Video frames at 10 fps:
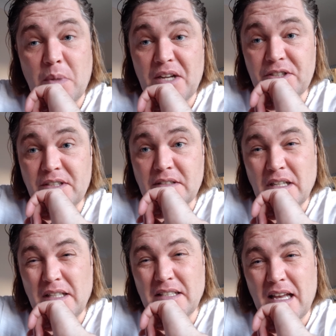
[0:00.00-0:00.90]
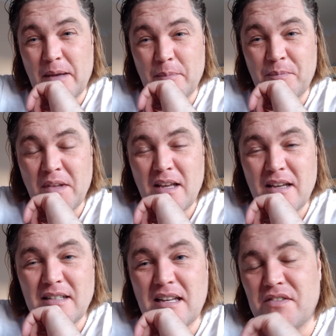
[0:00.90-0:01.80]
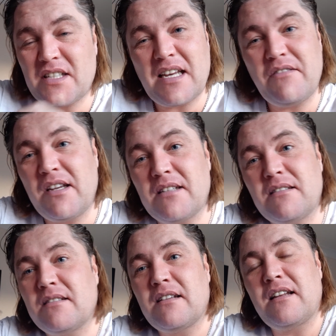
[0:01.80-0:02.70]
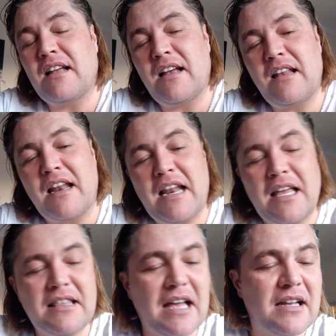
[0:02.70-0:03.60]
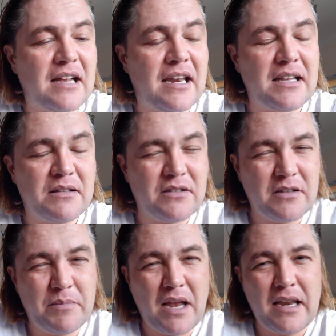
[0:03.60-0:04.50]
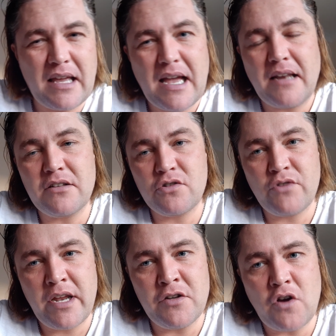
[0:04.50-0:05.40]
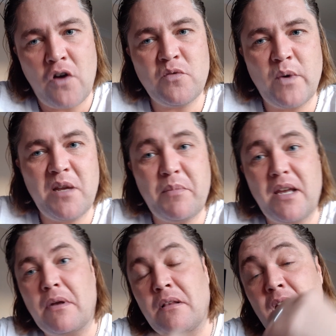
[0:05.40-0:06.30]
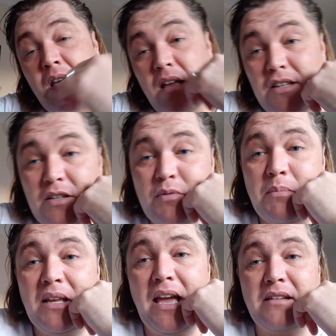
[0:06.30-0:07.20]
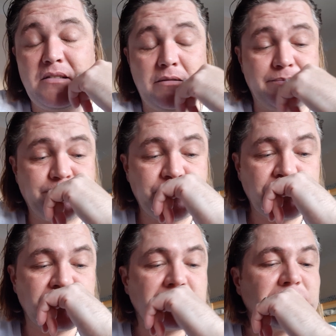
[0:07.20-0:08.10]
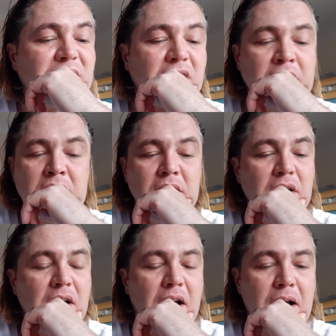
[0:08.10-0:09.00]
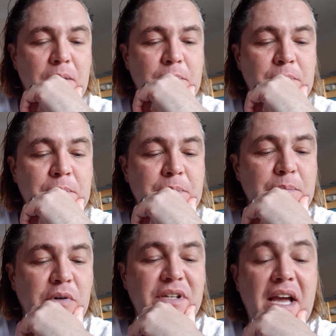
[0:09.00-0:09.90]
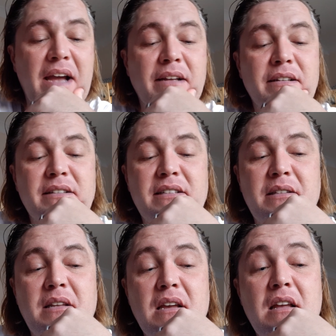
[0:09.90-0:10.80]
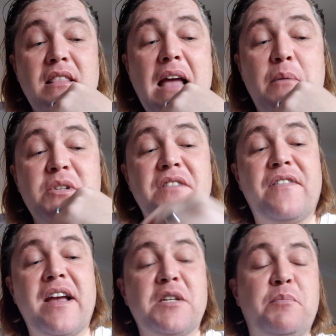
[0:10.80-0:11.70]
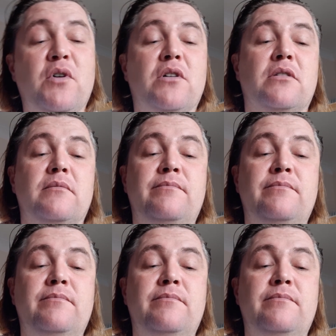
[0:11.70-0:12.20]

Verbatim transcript: pleasure and he's um he's never serious and and I like that I like to be I like kind of strange odd weird people as you probably guessed um but yeah that was the first book